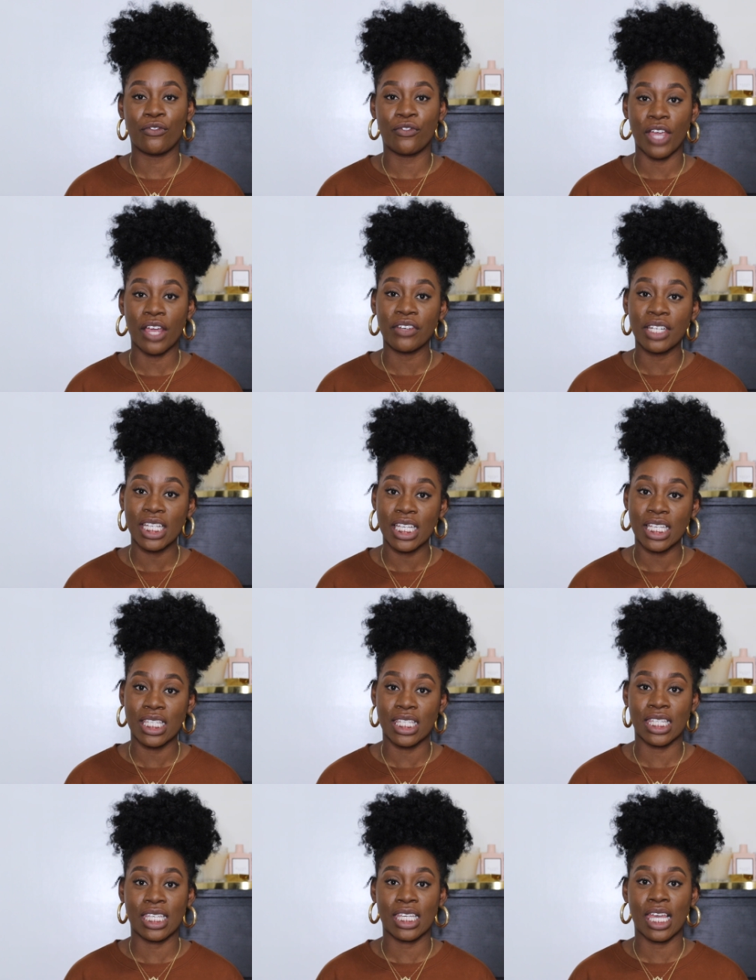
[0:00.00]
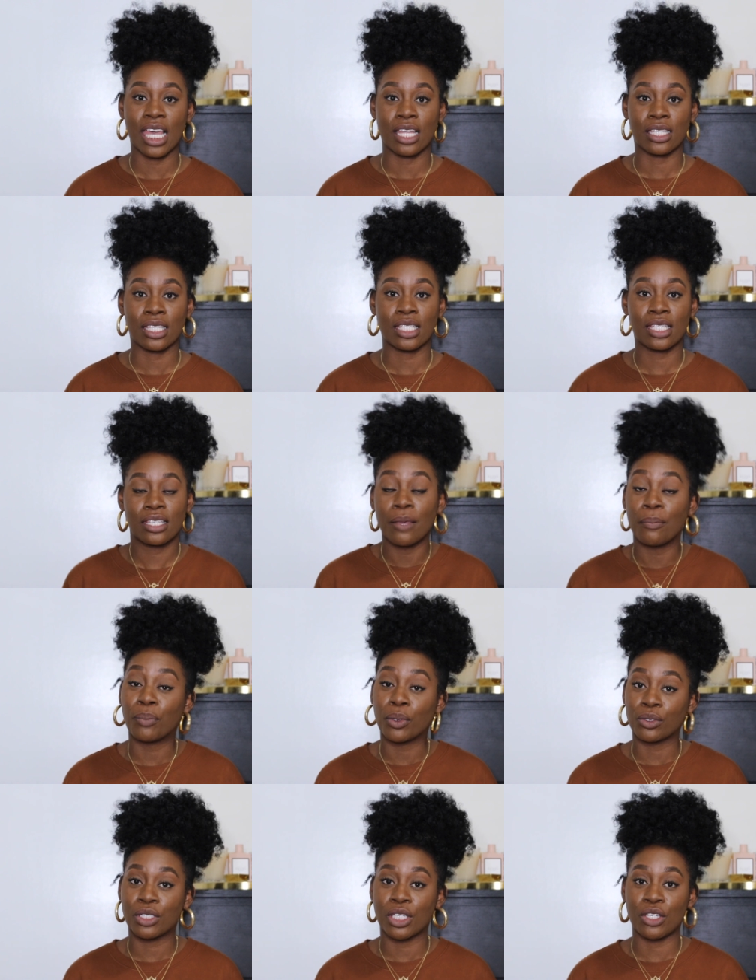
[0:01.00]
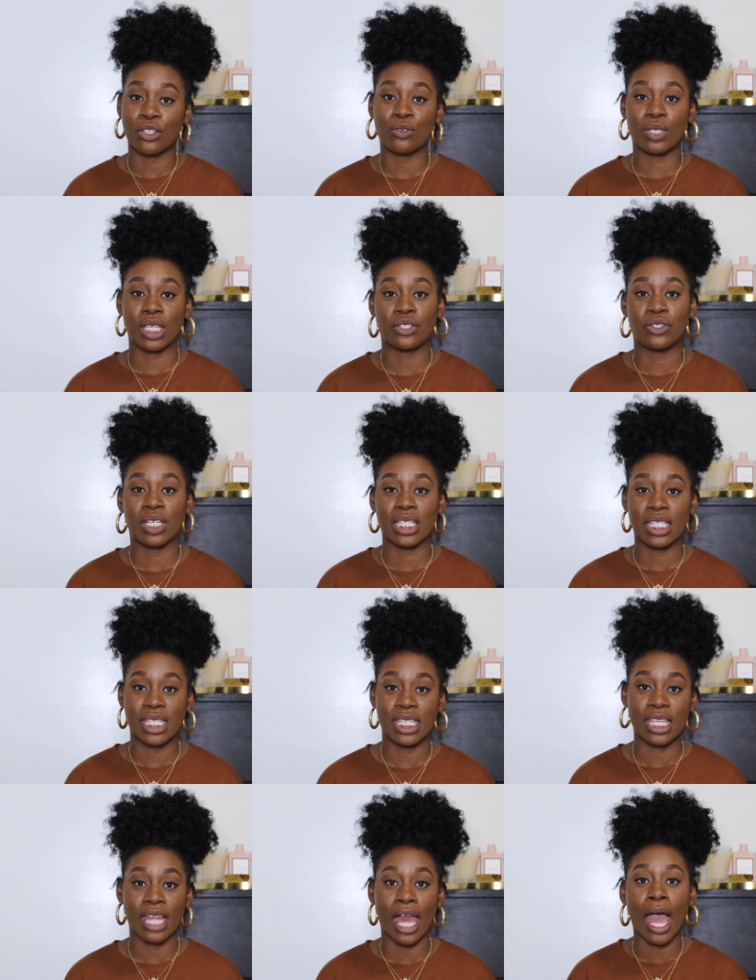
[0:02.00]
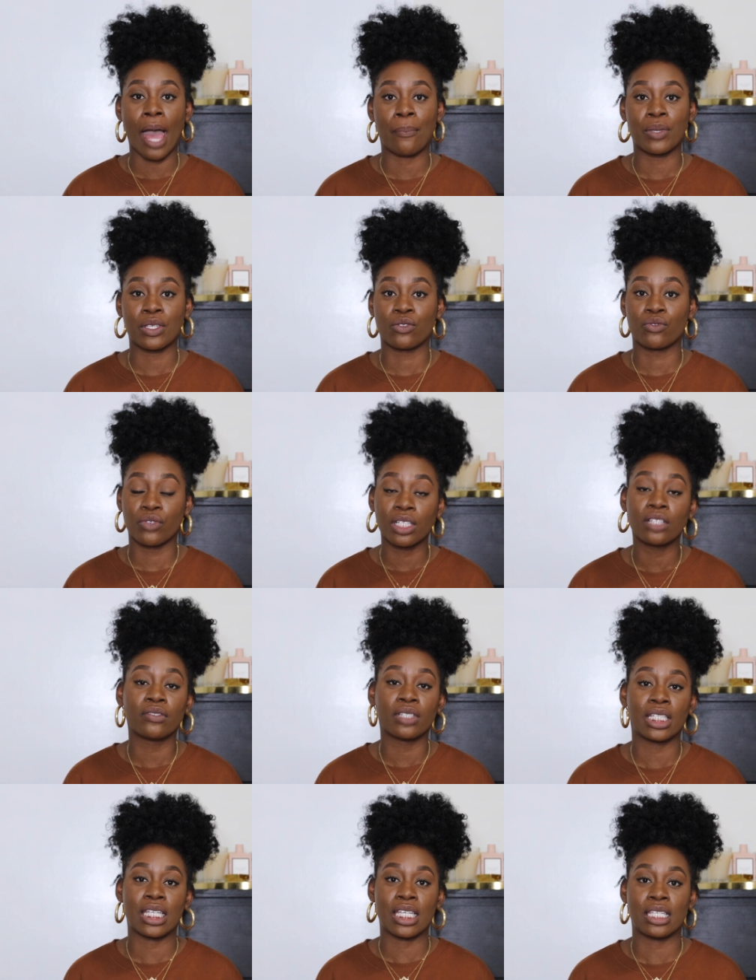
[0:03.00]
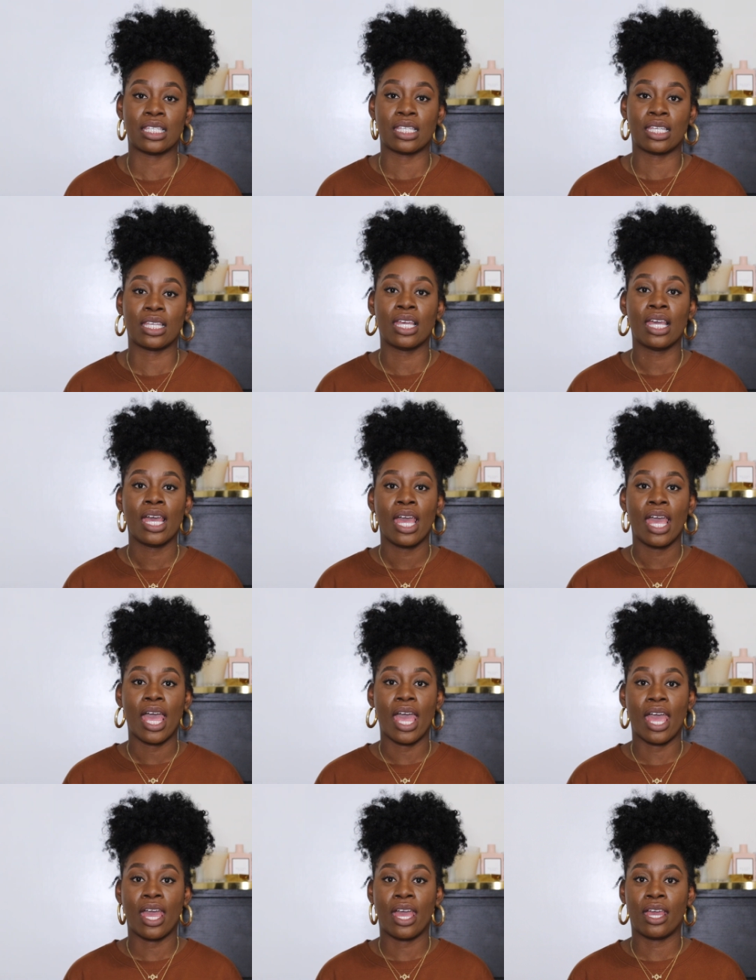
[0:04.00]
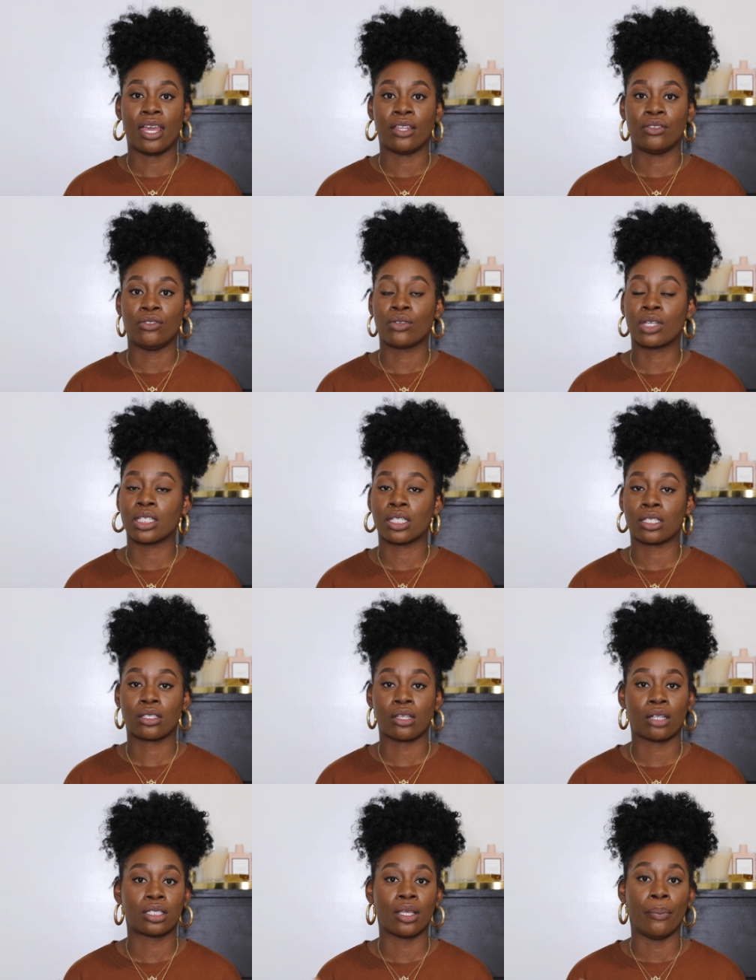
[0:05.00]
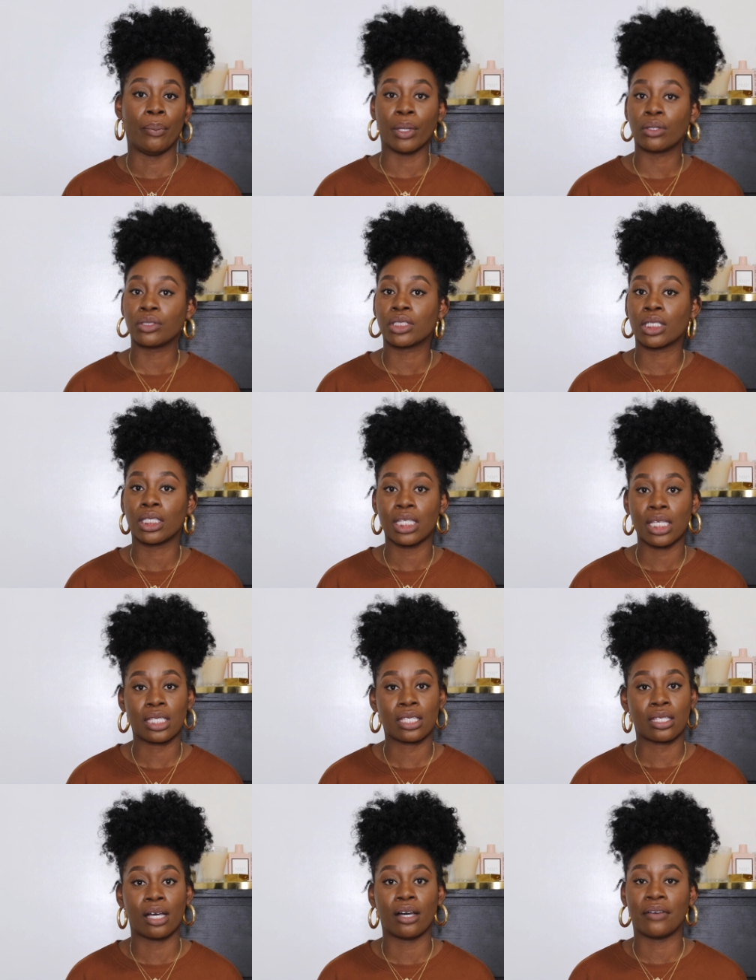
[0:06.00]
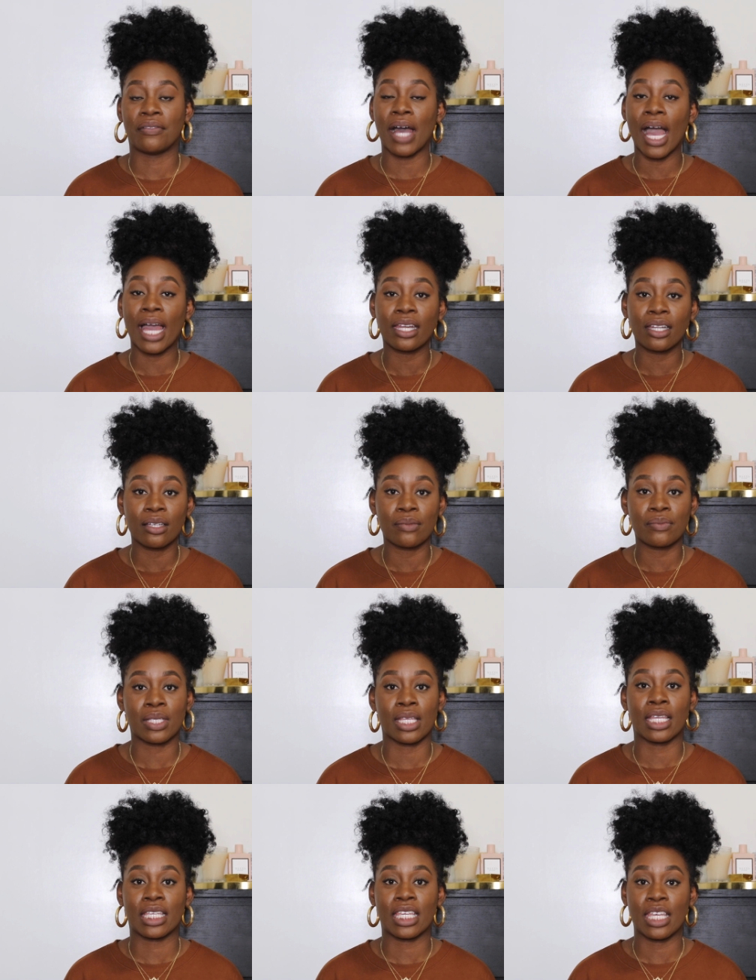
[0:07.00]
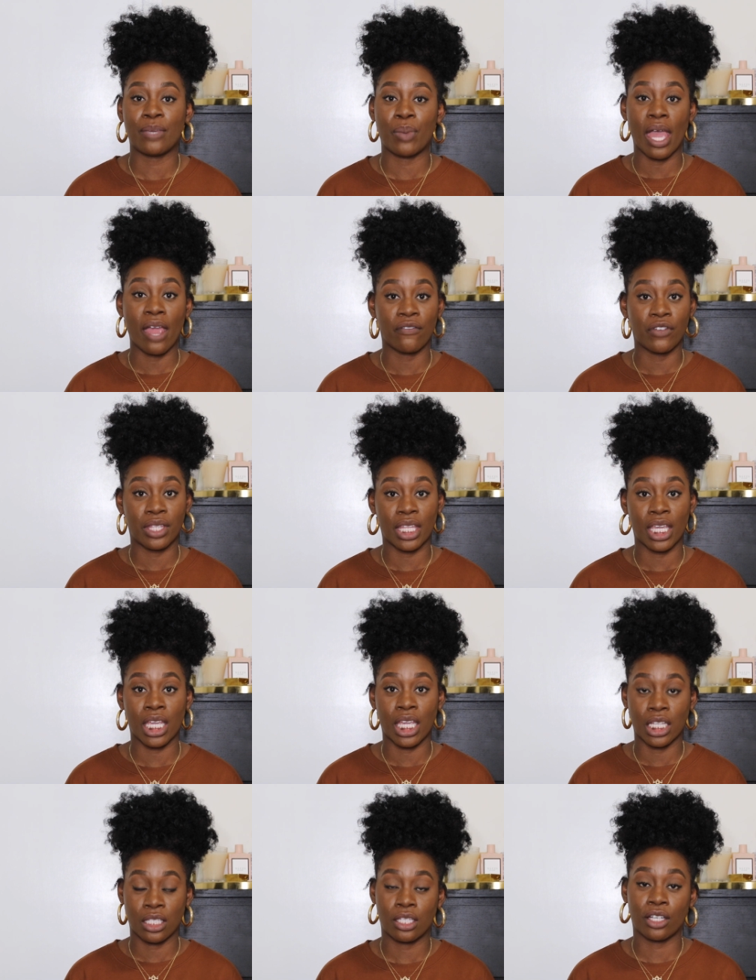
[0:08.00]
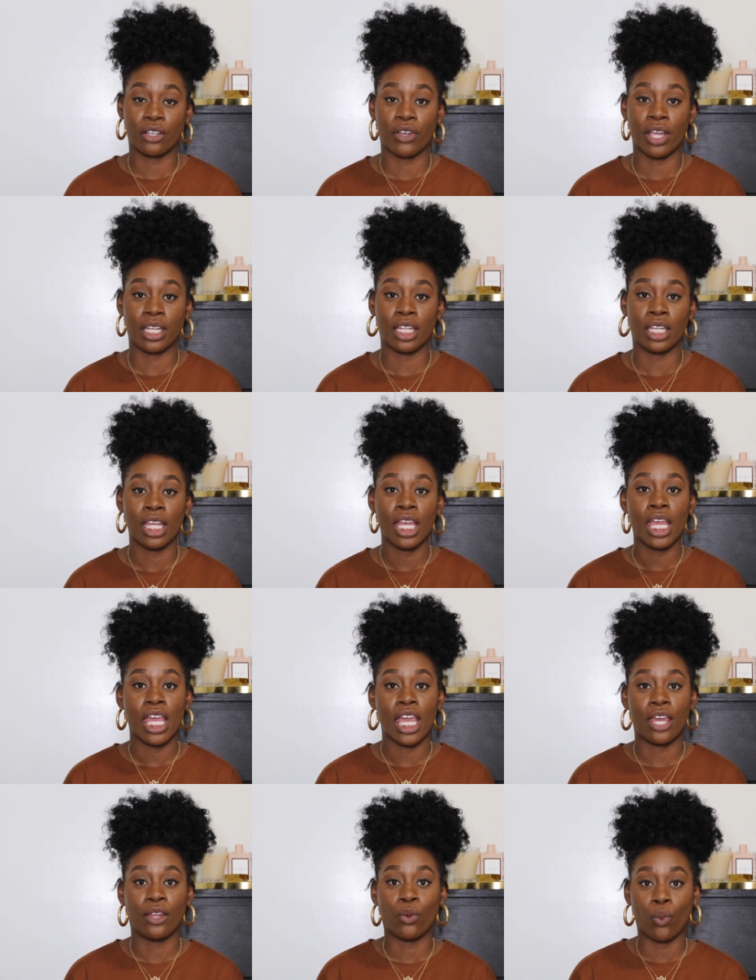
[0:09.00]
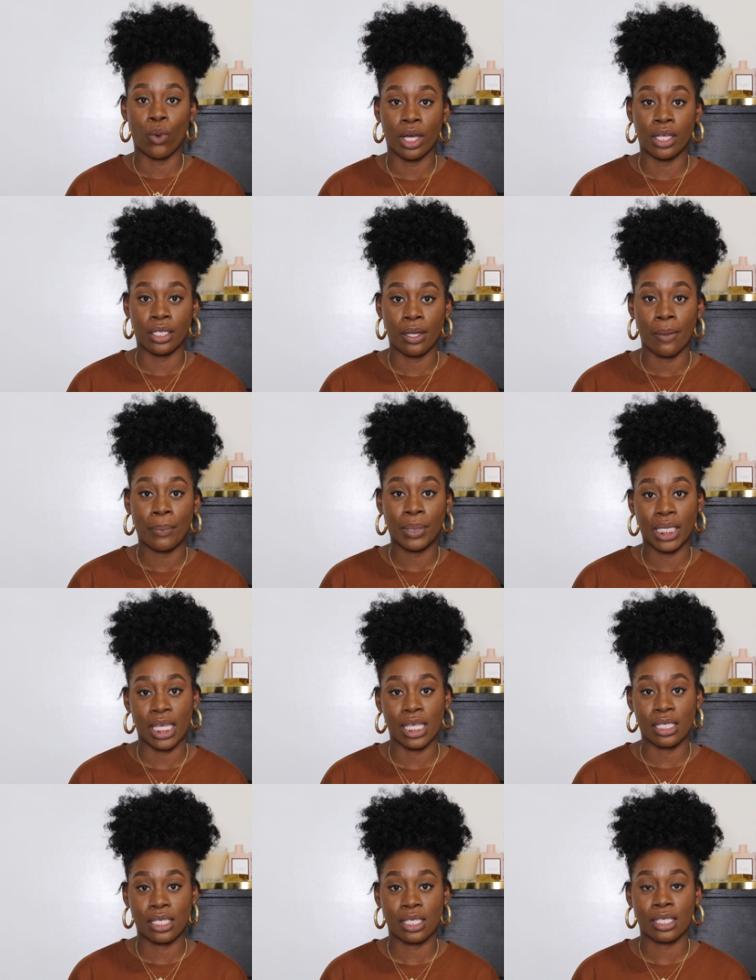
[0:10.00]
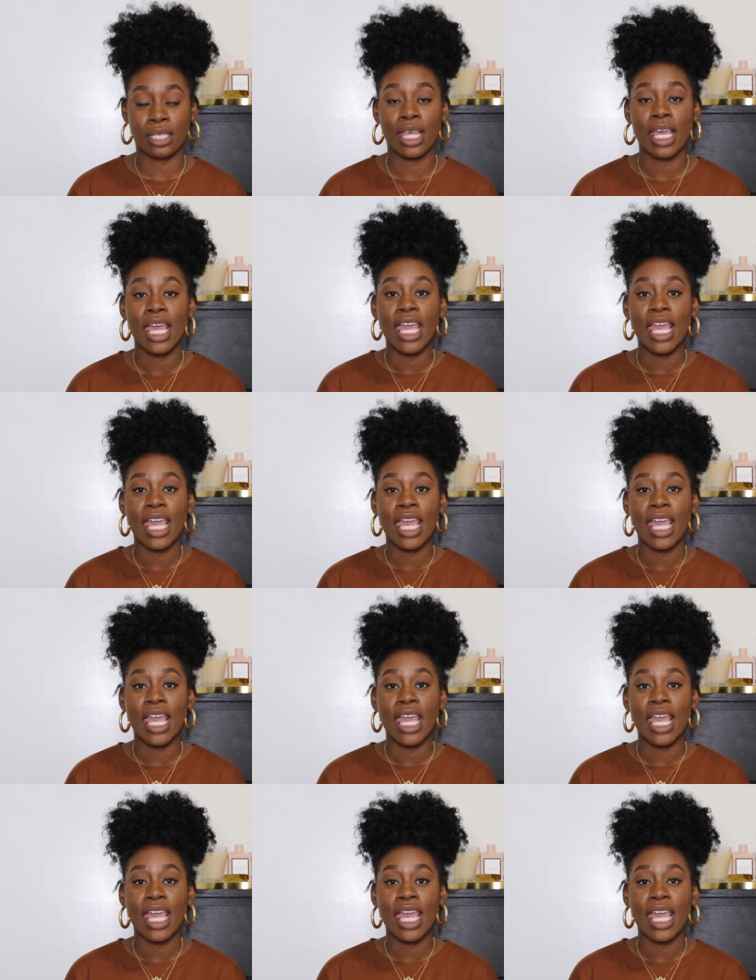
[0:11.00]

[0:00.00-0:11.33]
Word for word: very easy and simple to use. As you can see, the app is really, really easy and you can just start to build your list of items and keep everything integrated in one place.